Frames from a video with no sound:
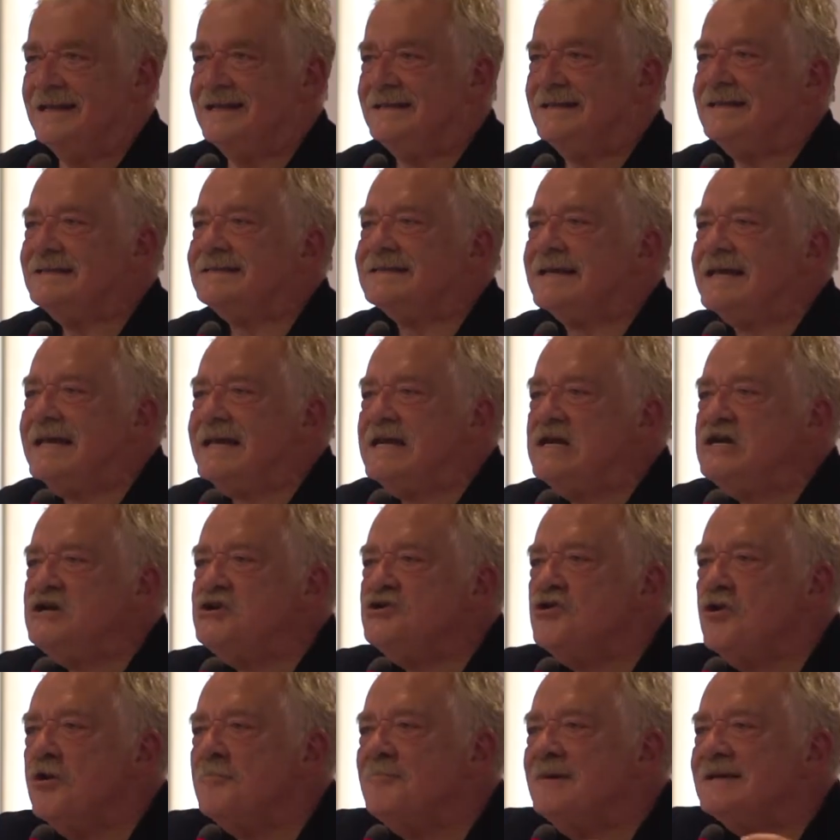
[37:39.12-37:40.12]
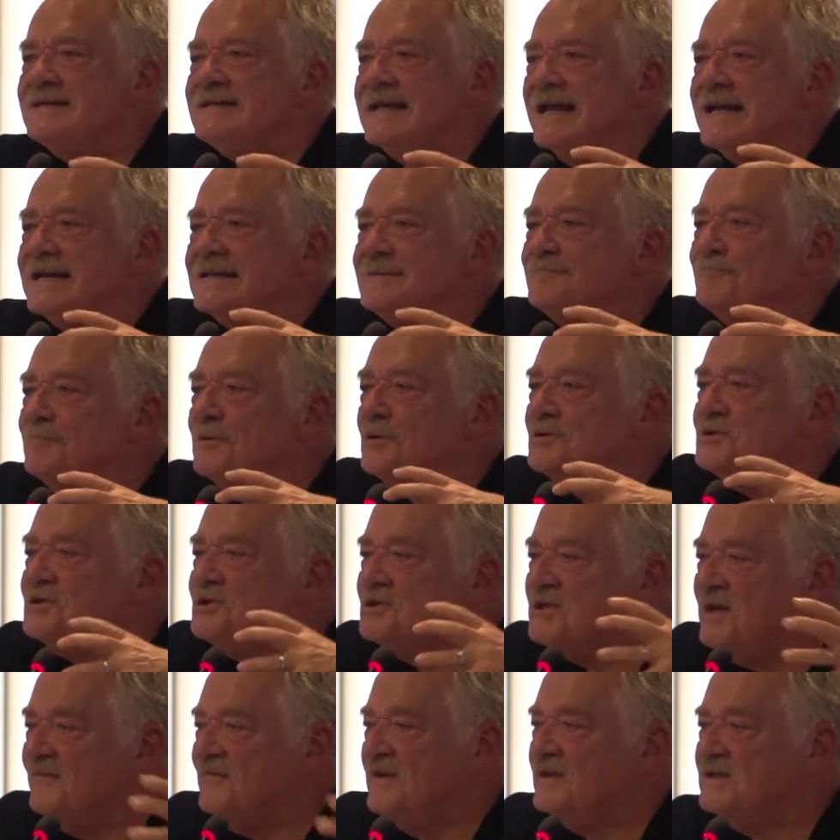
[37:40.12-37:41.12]
this enormous
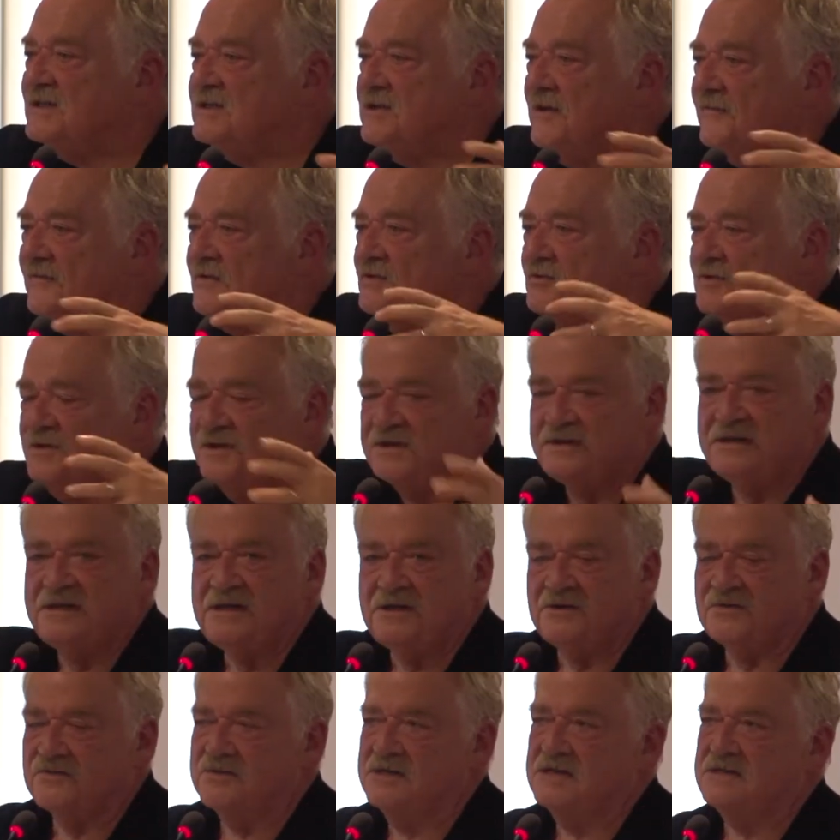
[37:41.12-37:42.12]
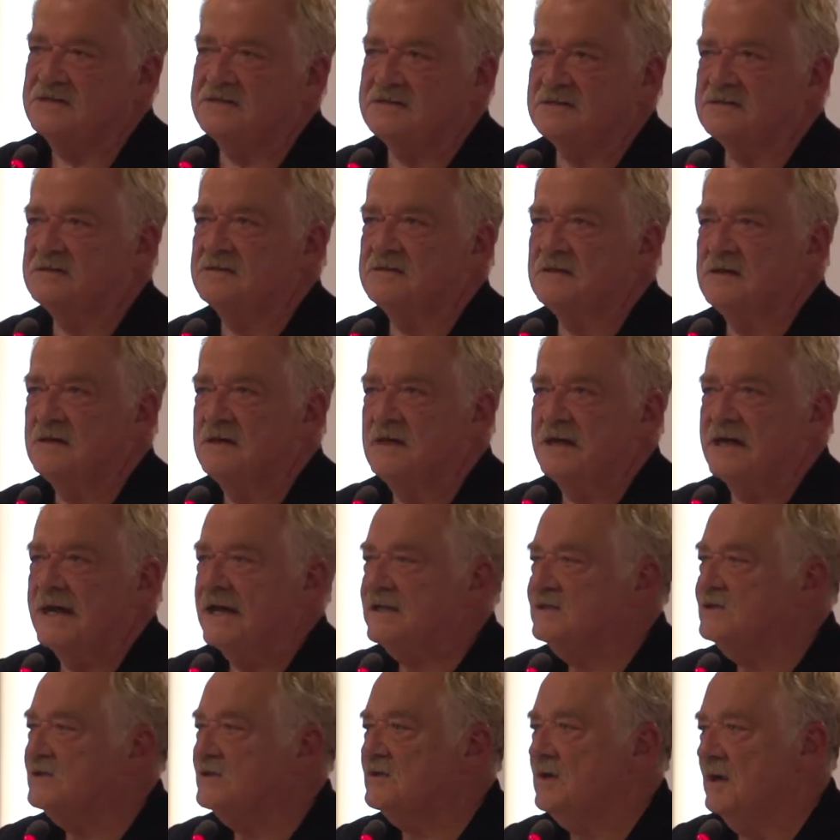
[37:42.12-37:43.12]
explosivity of new theories
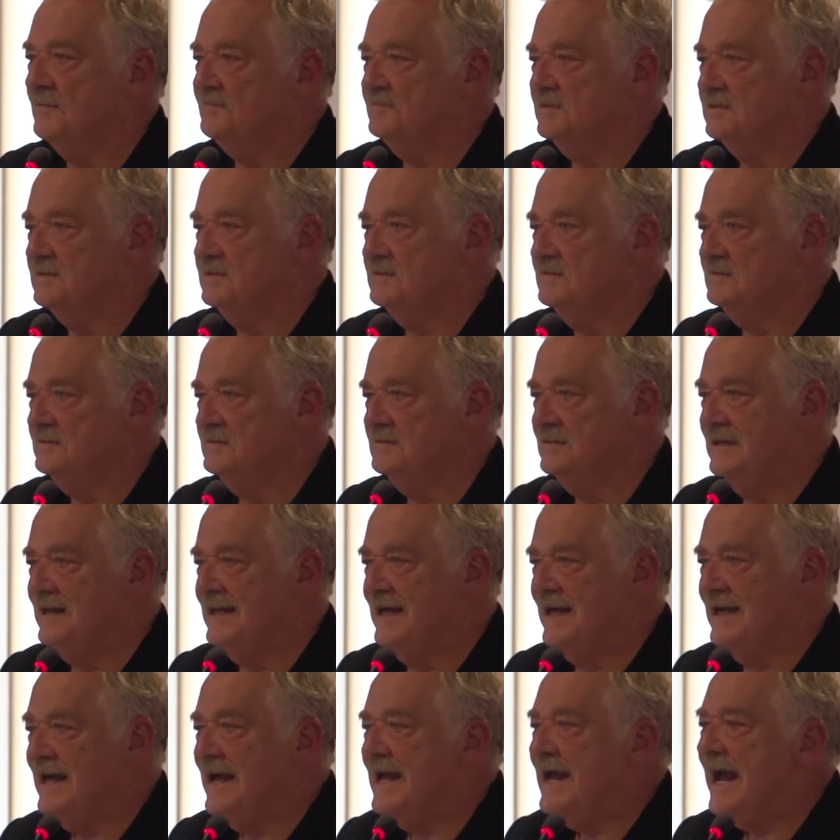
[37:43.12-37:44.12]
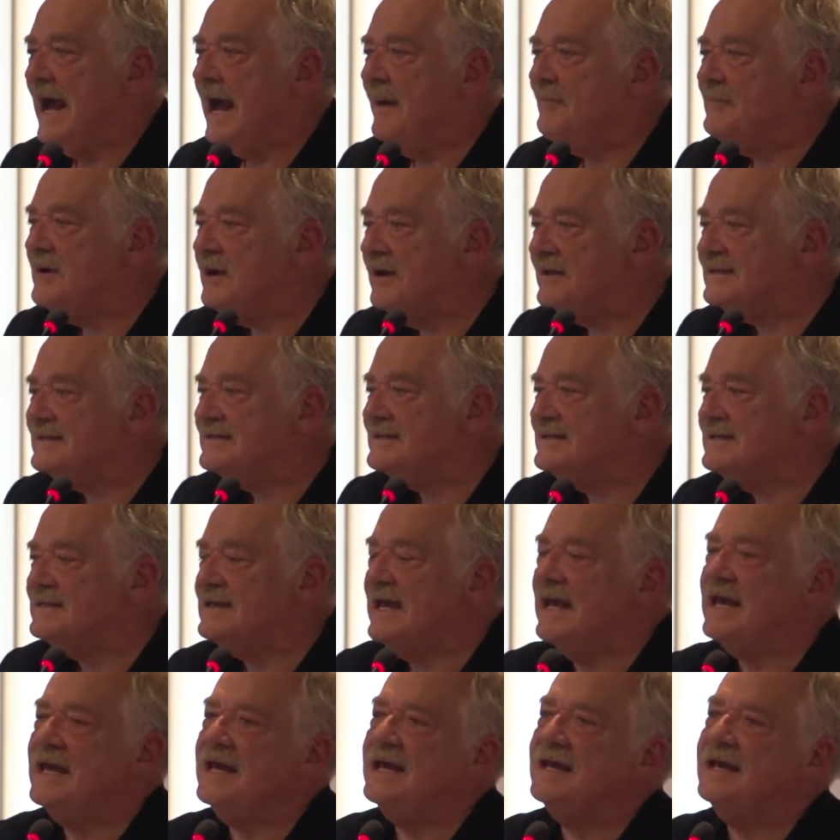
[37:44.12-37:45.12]
has stopped. I'm not
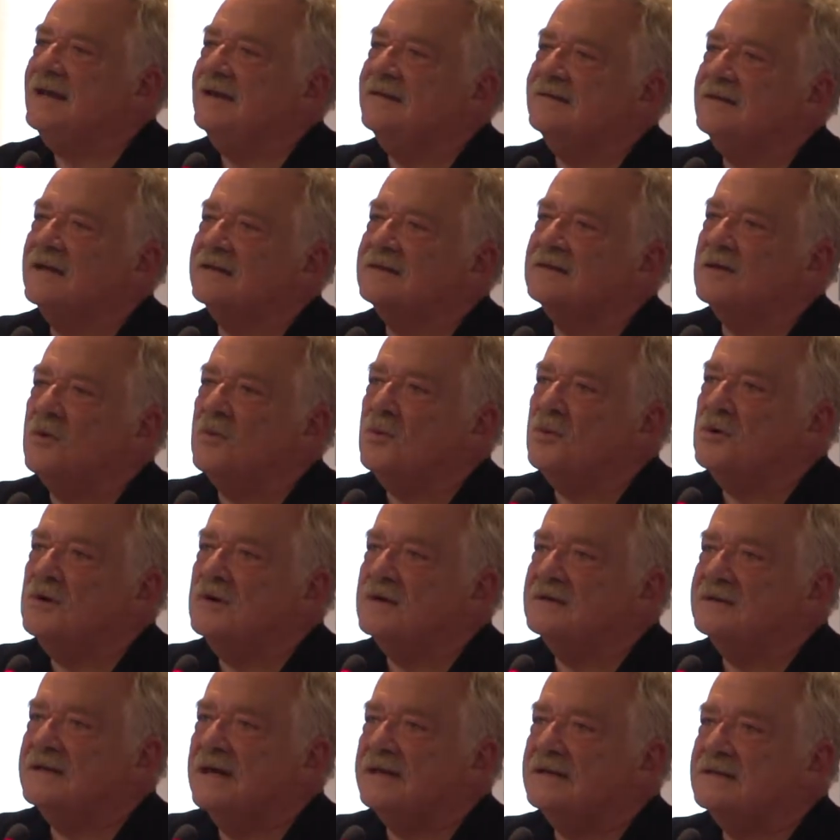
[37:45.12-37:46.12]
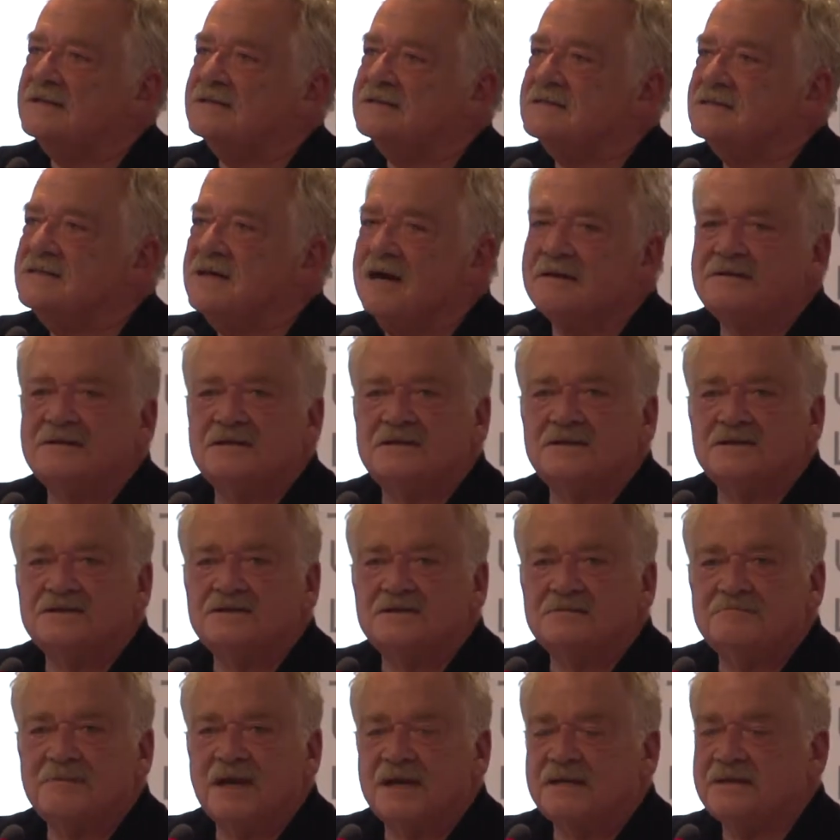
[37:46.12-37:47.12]
saying that the work that is done in the
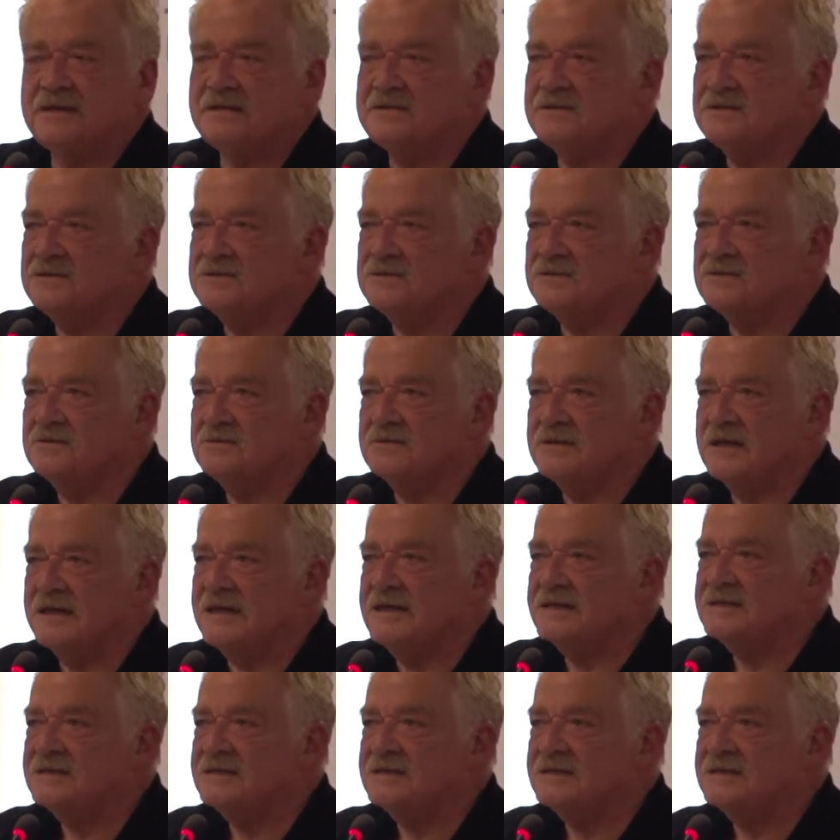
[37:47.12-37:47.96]
humanities today